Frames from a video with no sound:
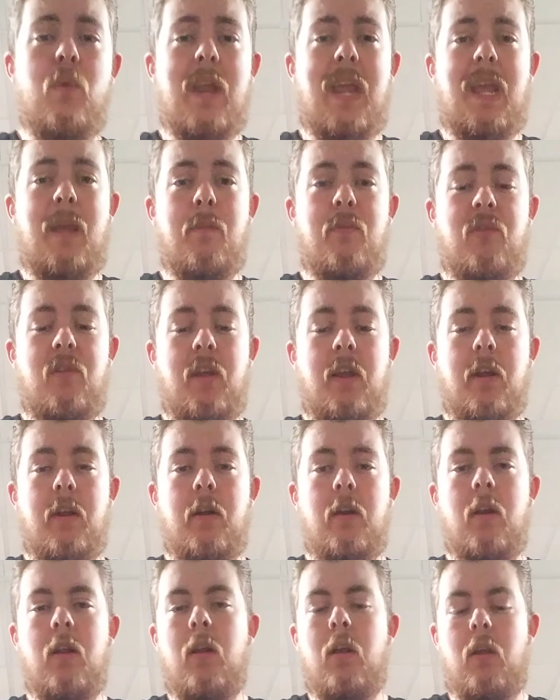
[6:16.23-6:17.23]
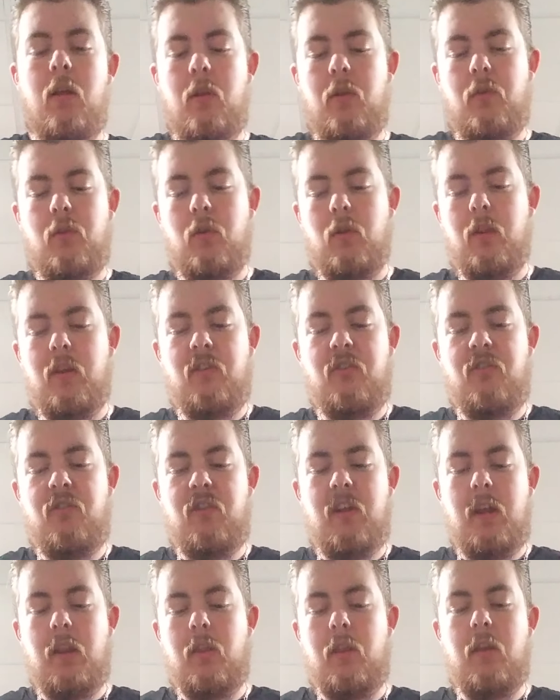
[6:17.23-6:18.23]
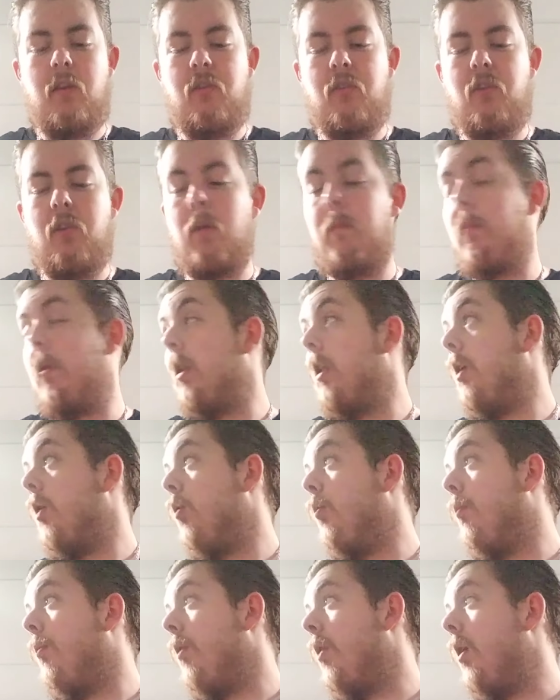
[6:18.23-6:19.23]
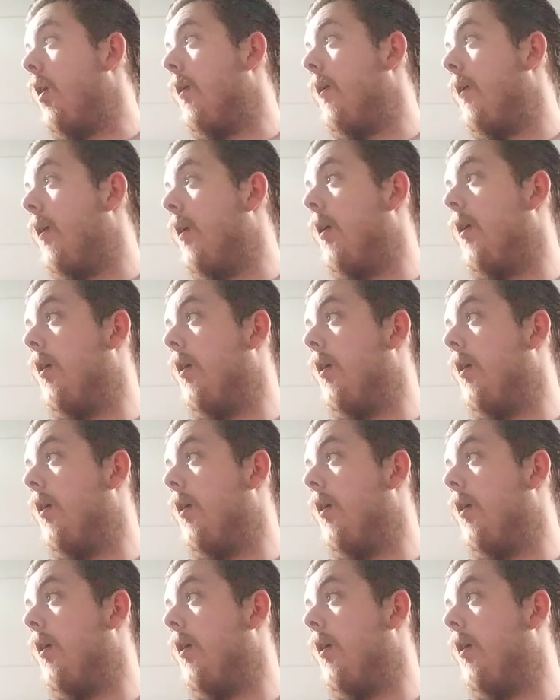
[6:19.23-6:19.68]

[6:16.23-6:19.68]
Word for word: names here, so let's shake this up a little bit.